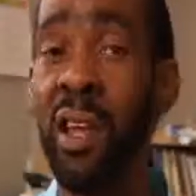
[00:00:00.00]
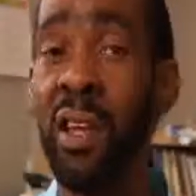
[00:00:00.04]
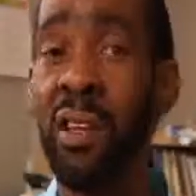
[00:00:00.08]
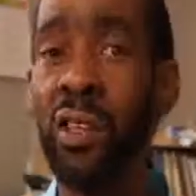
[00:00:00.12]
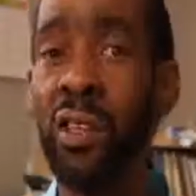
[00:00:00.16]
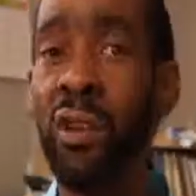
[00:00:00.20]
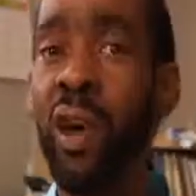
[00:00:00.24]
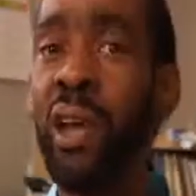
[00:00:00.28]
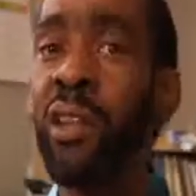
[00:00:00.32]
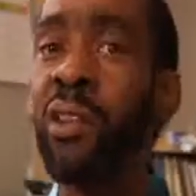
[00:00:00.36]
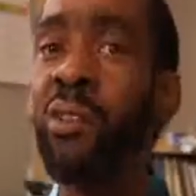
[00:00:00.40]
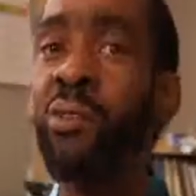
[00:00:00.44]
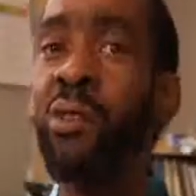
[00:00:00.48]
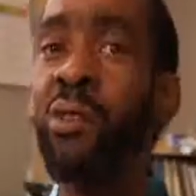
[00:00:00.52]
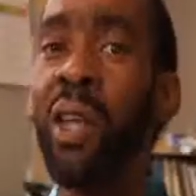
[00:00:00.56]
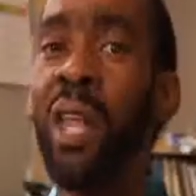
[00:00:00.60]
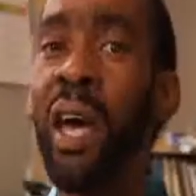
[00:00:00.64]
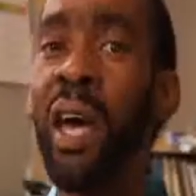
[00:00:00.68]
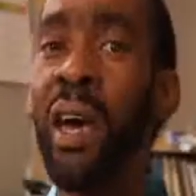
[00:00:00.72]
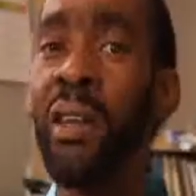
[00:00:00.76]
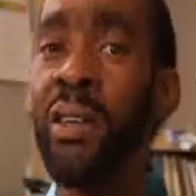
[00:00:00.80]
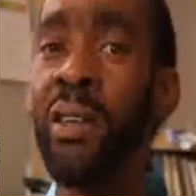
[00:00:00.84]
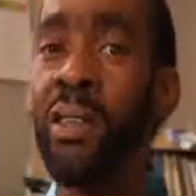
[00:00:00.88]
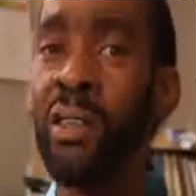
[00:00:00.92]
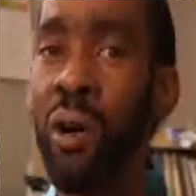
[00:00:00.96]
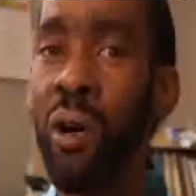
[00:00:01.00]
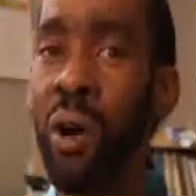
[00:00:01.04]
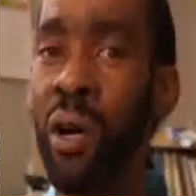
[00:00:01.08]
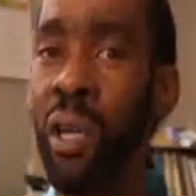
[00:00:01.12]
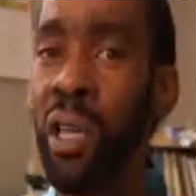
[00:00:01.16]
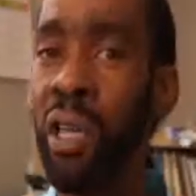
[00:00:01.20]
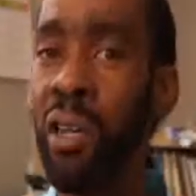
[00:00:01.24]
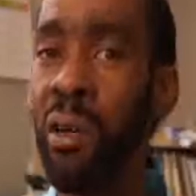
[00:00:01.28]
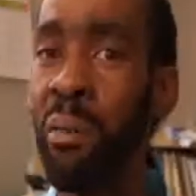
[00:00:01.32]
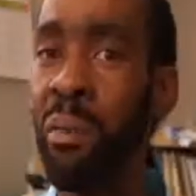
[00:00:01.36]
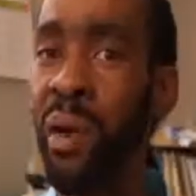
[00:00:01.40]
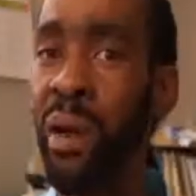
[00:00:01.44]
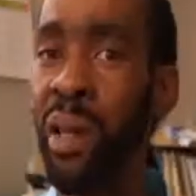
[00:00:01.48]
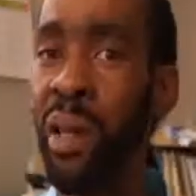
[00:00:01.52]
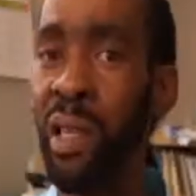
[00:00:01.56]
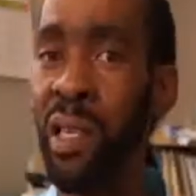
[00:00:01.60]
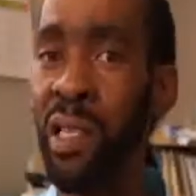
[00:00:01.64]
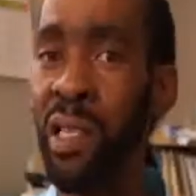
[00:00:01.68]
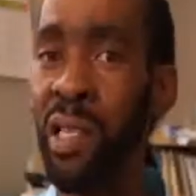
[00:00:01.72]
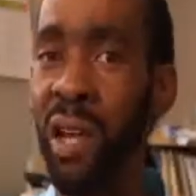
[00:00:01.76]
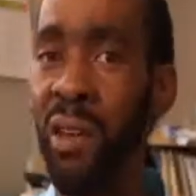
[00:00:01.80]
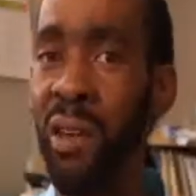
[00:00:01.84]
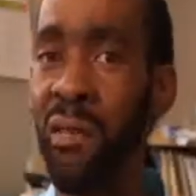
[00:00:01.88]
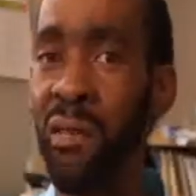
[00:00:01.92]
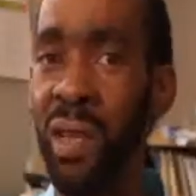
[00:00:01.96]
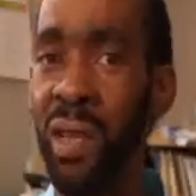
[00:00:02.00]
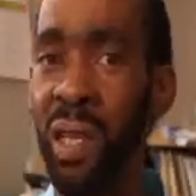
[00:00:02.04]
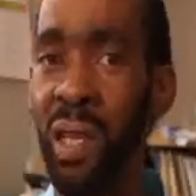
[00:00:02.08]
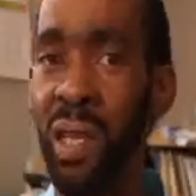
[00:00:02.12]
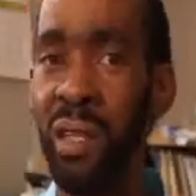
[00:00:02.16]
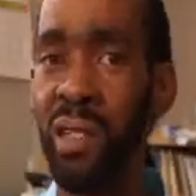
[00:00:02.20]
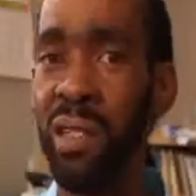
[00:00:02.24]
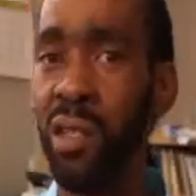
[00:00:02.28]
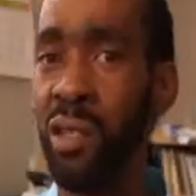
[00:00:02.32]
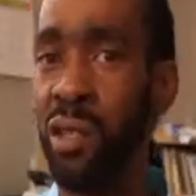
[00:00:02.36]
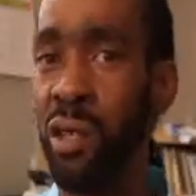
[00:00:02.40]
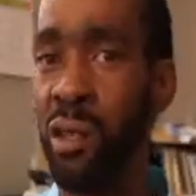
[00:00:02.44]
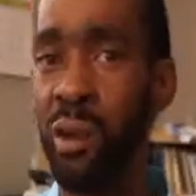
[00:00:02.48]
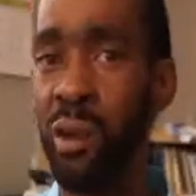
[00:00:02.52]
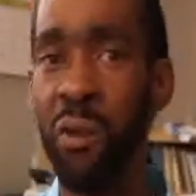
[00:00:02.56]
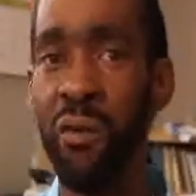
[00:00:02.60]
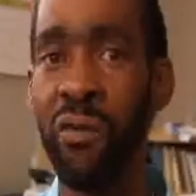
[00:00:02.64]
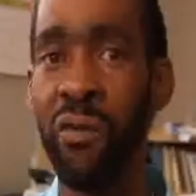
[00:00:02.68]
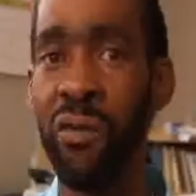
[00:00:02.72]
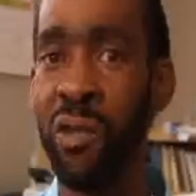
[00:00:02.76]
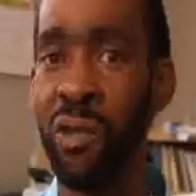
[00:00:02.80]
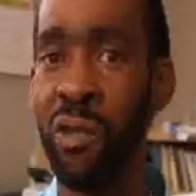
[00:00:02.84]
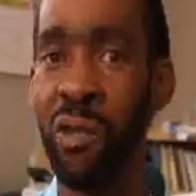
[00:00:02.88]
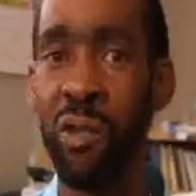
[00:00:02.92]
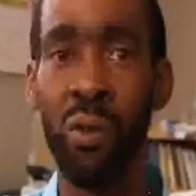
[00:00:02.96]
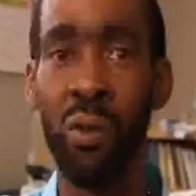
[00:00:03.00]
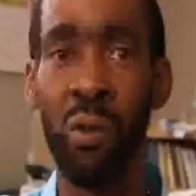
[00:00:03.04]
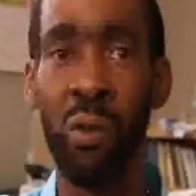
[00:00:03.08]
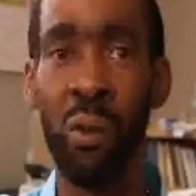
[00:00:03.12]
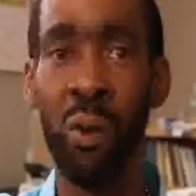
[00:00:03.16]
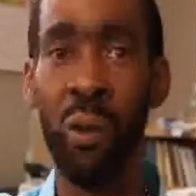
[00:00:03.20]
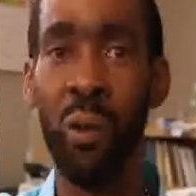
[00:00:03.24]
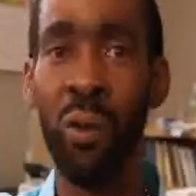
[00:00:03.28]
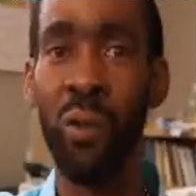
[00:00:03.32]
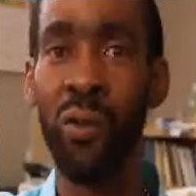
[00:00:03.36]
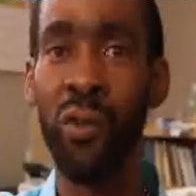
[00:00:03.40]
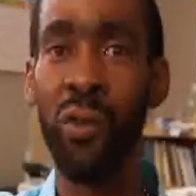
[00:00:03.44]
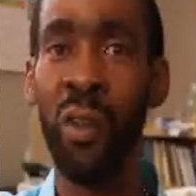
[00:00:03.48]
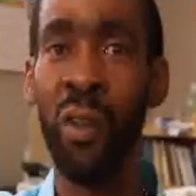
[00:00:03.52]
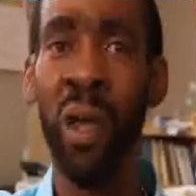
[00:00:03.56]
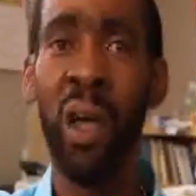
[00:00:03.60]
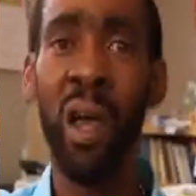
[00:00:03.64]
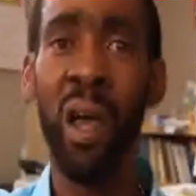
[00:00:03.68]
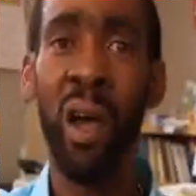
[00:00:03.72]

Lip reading: So I do a lot of talking about HIV to youth, to schools.